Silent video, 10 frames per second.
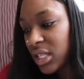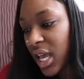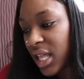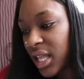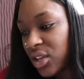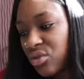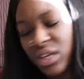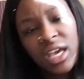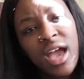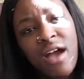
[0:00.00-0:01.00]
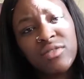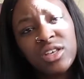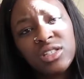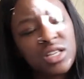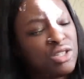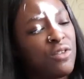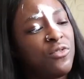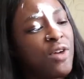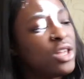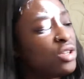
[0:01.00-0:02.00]
saying that you can't have this as your
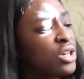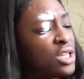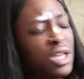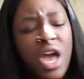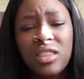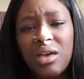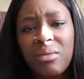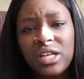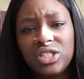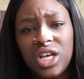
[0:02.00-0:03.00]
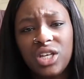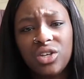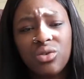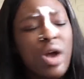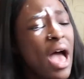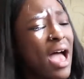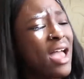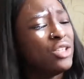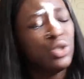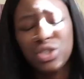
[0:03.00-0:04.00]
friend because they might shank you
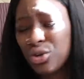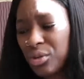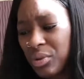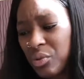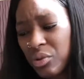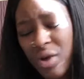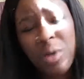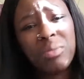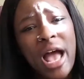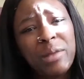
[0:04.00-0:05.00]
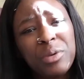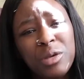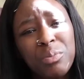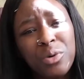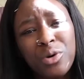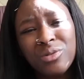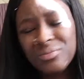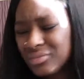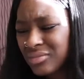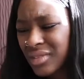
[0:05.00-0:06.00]
and you should only be around black people.
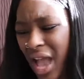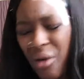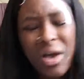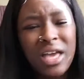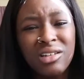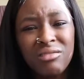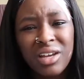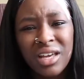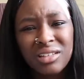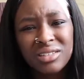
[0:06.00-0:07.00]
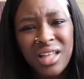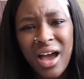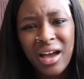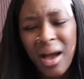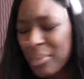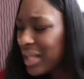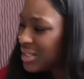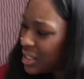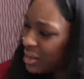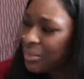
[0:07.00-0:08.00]
How ignorant is that? I'm not
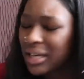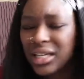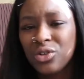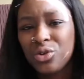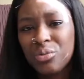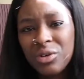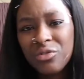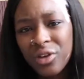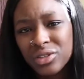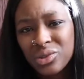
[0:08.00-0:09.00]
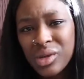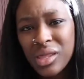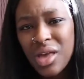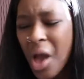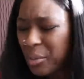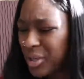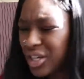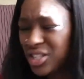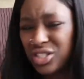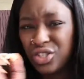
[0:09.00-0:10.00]
telling my kid who to be friends with
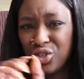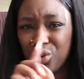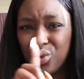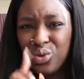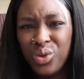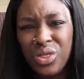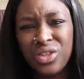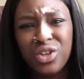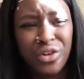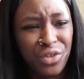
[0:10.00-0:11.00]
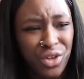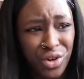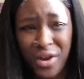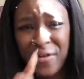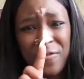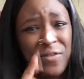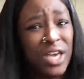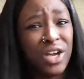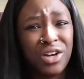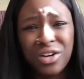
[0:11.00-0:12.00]
because you're in
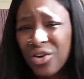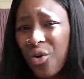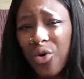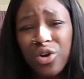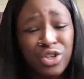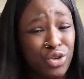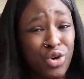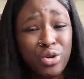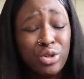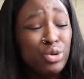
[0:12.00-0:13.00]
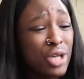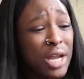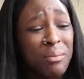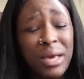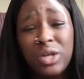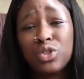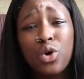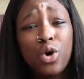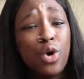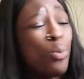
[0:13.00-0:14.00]
fear or you trying to make us
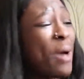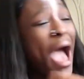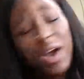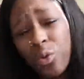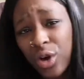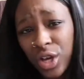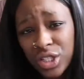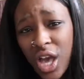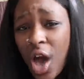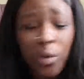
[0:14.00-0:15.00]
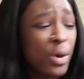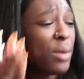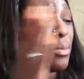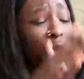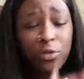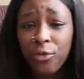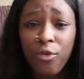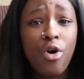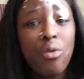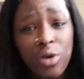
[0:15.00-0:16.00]
all go backwards. We moved
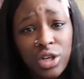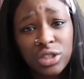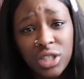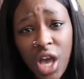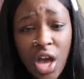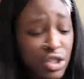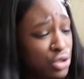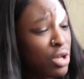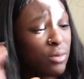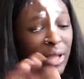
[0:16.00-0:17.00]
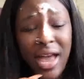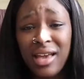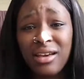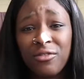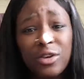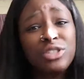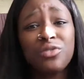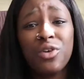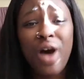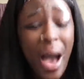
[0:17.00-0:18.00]
forwards. Like, first
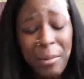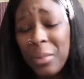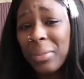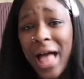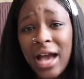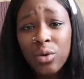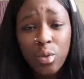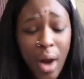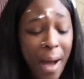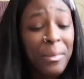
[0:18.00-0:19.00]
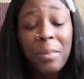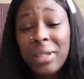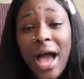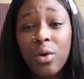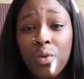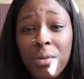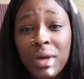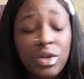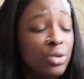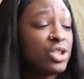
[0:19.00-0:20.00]
of all, I'm a black
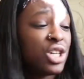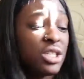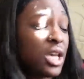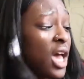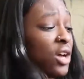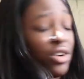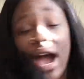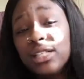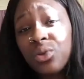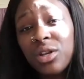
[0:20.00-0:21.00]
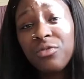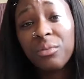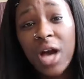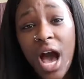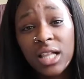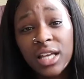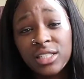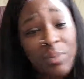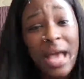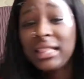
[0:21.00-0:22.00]
woman who just graduated from
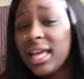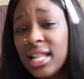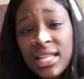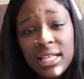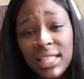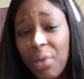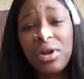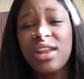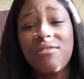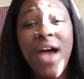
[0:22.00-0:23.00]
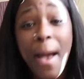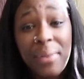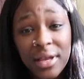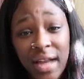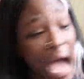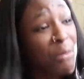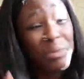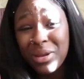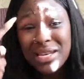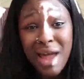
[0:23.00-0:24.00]
college. Back then, that would have never happened. I
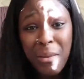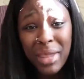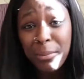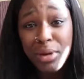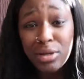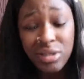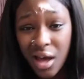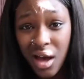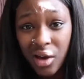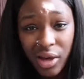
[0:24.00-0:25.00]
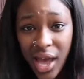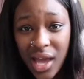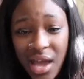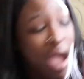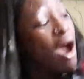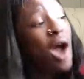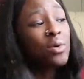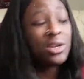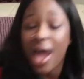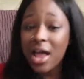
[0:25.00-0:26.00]
would have been dumb like brr, duh, okay? I
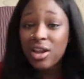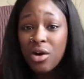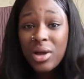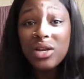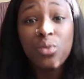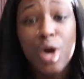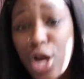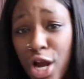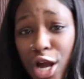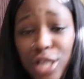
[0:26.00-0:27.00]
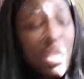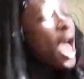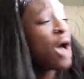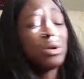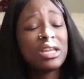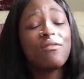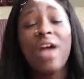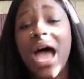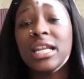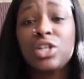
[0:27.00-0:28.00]
would not know any words. I would never
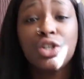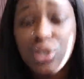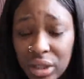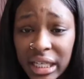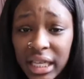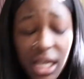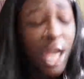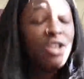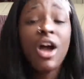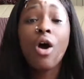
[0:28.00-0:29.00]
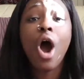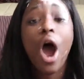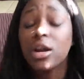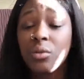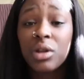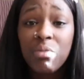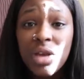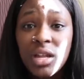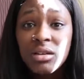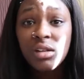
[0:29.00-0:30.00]
had a degree. You know how hard it would have
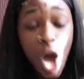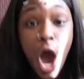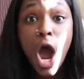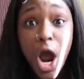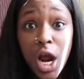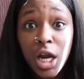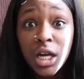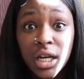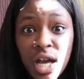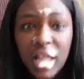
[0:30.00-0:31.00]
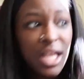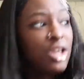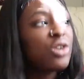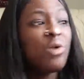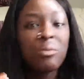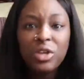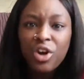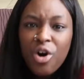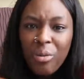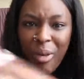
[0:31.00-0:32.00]
been? Hard. Now you want me
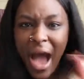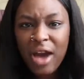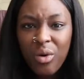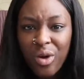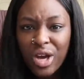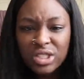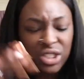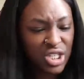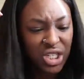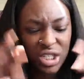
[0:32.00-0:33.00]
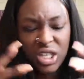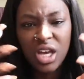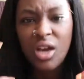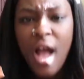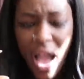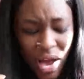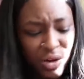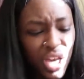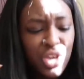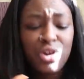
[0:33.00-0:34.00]
to go backwards, just stick,
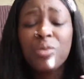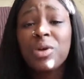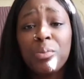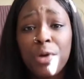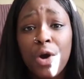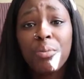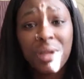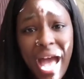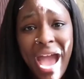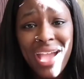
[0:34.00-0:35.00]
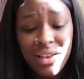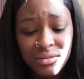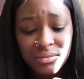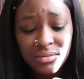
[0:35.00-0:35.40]
okay, you could be pro-black.